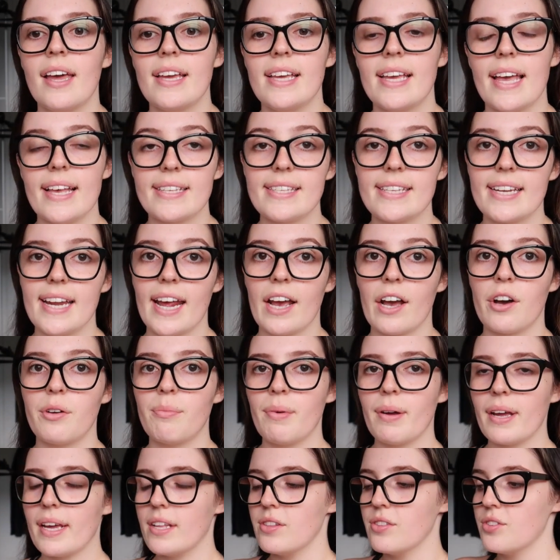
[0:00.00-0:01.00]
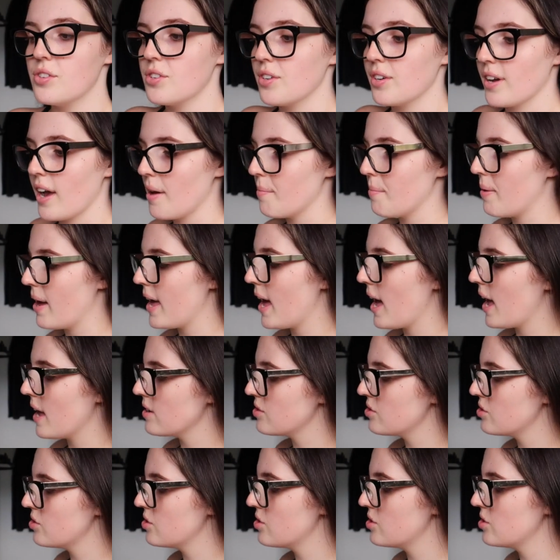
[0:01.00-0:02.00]
Yesterday on my Instagram I
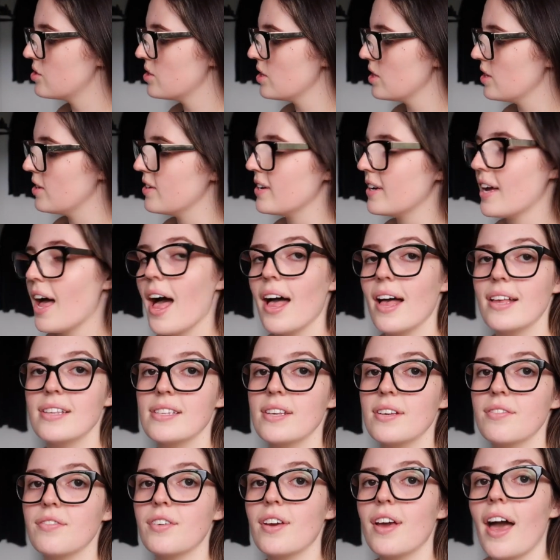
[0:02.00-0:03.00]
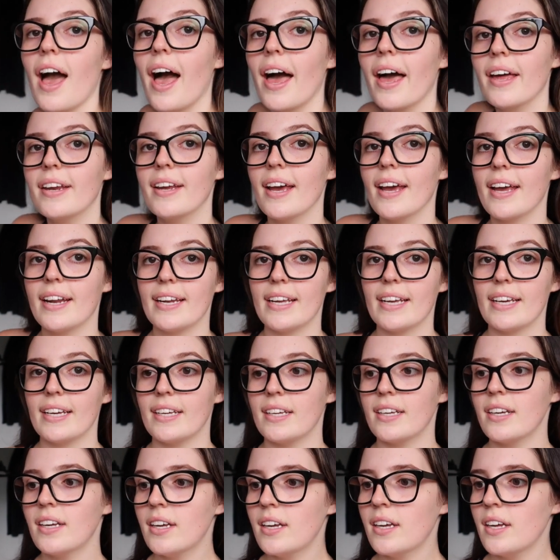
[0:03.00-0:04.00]
asked you guys if you had
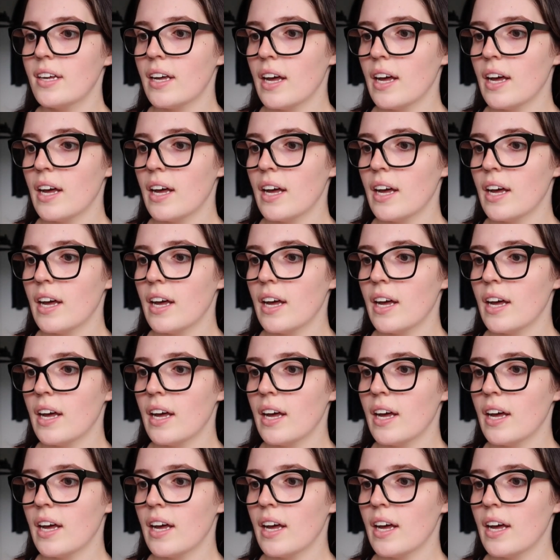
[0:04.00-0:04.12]
any